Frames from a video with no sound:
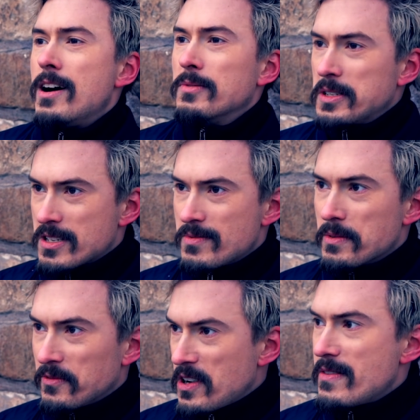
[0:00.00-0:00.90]
which has
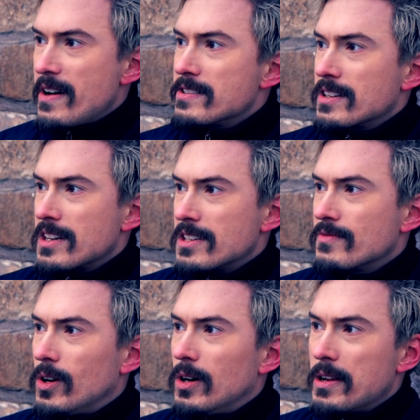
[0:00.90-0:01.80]
been very, very
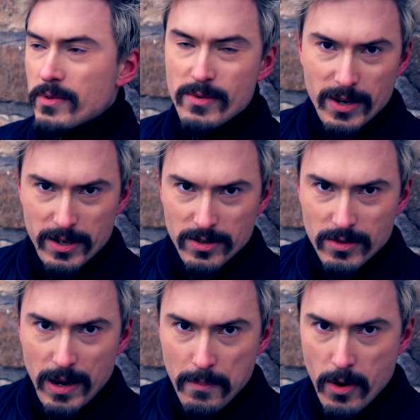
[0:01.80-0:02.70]
successful, and we want to
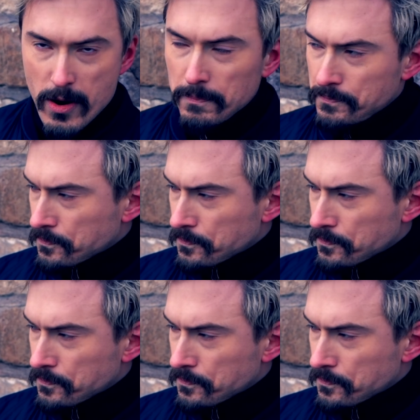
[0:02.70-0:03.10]
do that more.